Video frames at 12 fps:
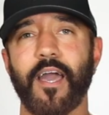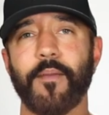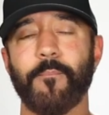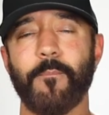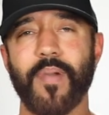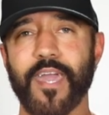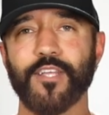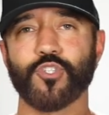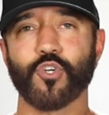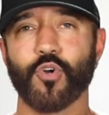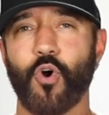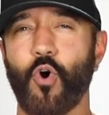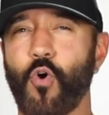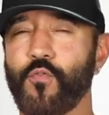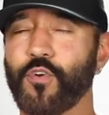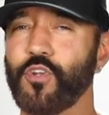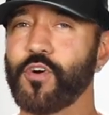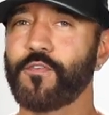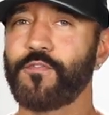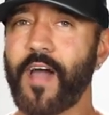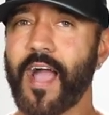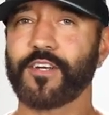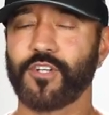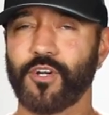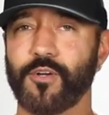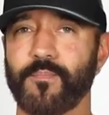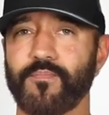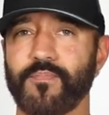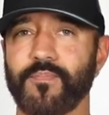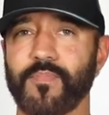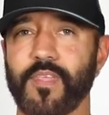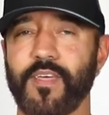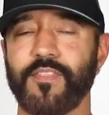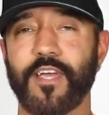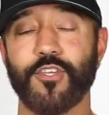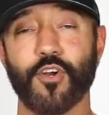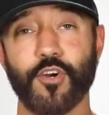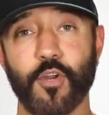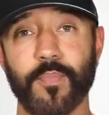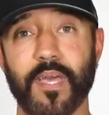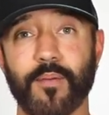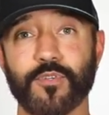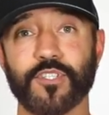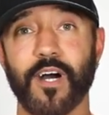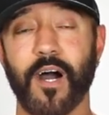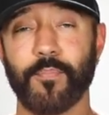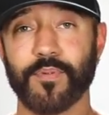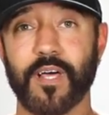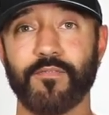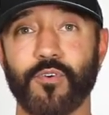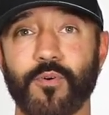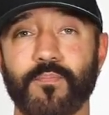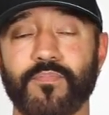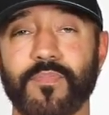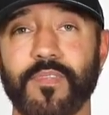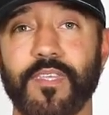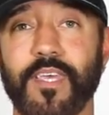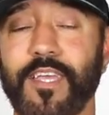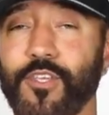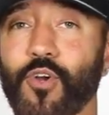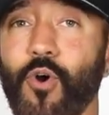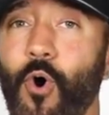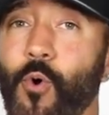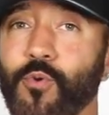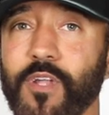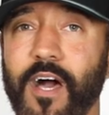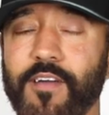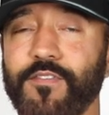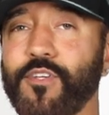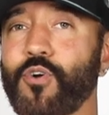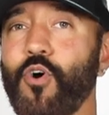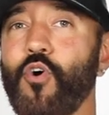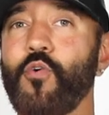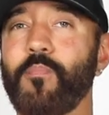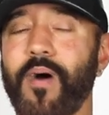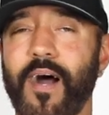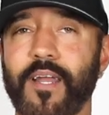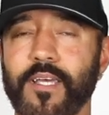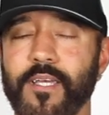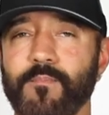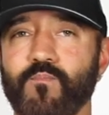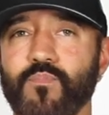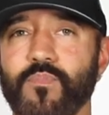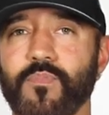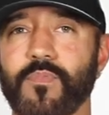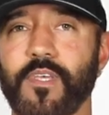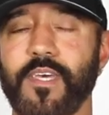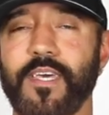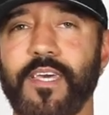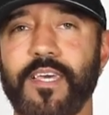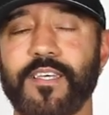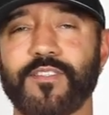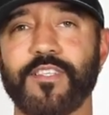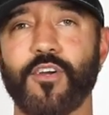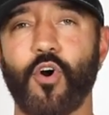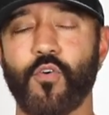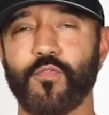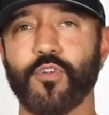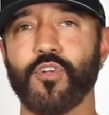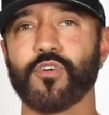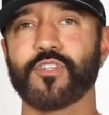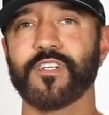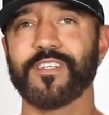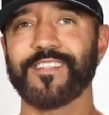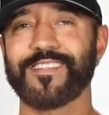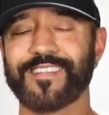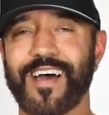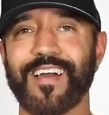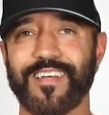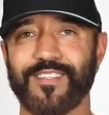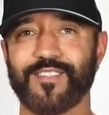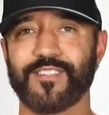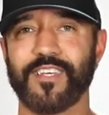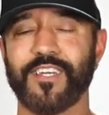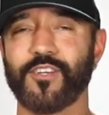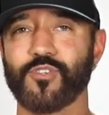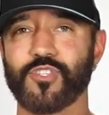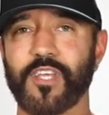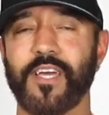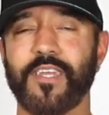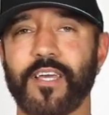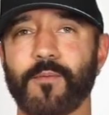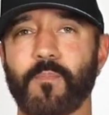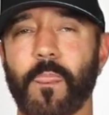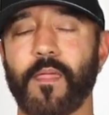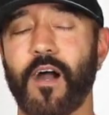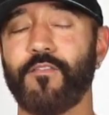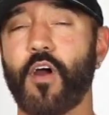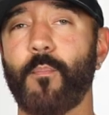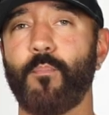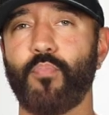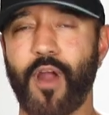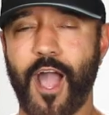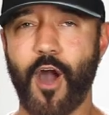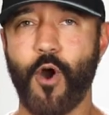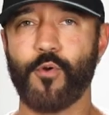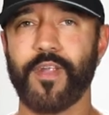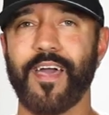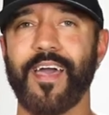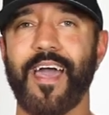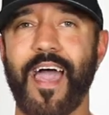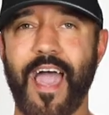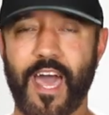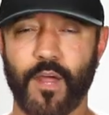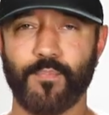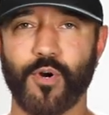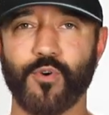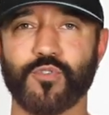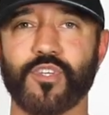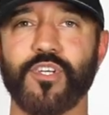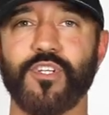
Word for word: a major overlooked factor that you're going to be able to up-level in your own life, in your own body, is the overlooked science and understanding of our brown adipose